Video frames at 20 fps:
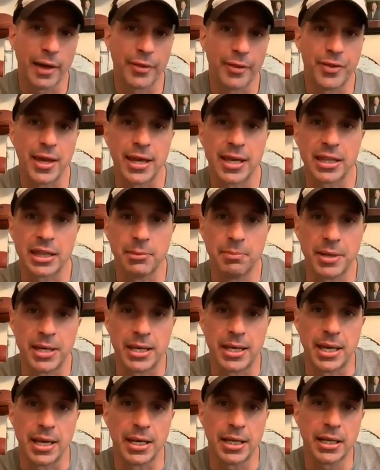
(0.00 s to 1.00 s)
I think at the
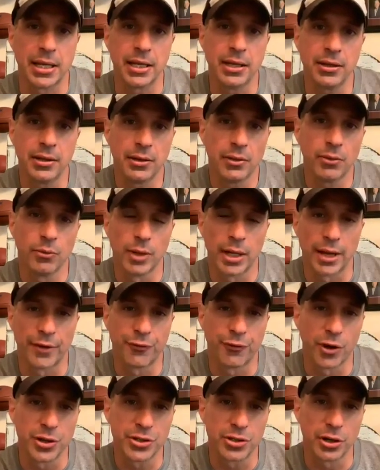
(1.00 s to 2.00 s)
beginning when I
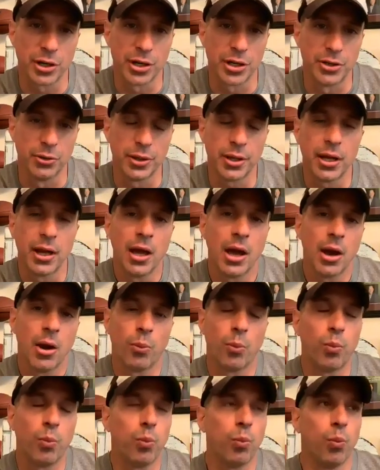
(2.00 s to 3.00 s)
first started doing
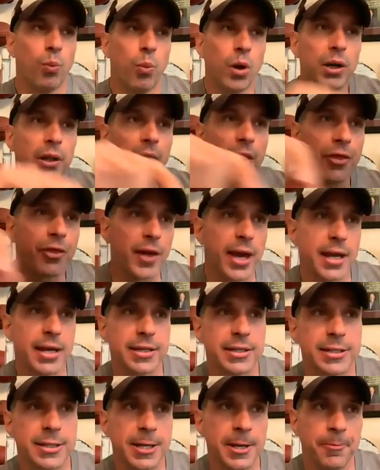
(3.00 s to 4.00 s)
it, one of the
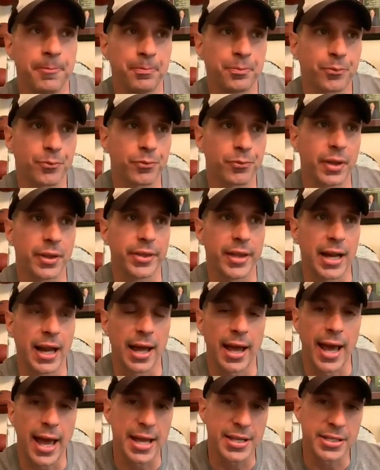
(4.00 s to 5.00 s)
things that that
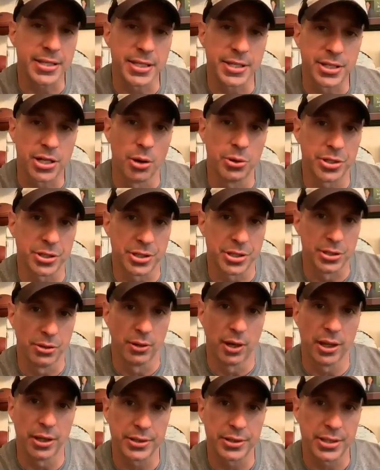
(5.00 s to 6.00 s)
I ask these coaches to
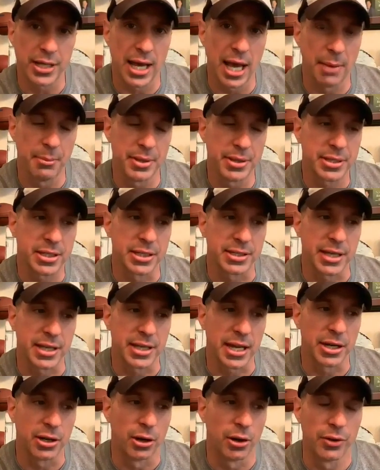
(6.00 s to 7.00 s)
do all the time is because
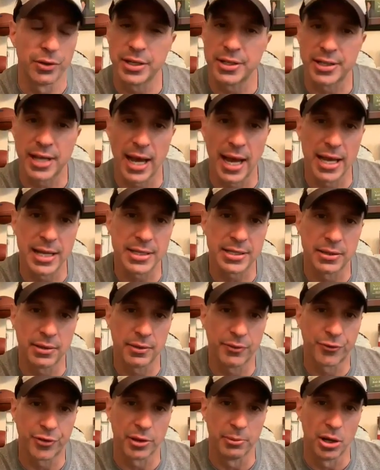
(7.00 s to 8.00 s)
I know these guys,
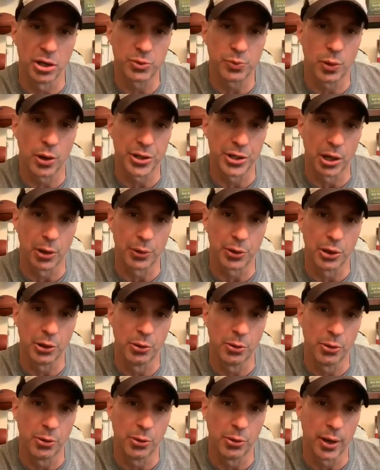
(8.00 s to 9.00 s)
for the most part, don't
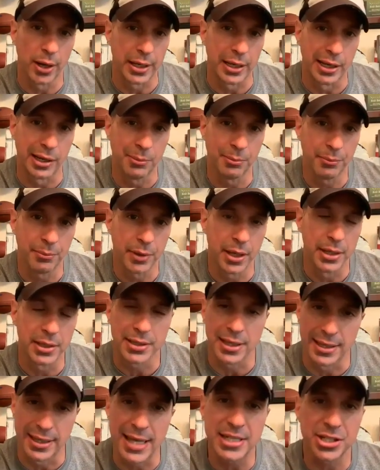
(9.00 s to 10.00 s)
know who I am. And
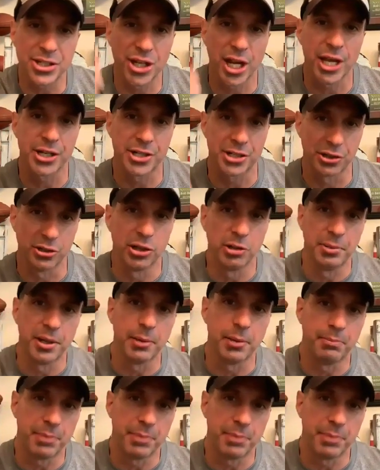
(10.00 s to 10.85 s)
that's changed a little bit.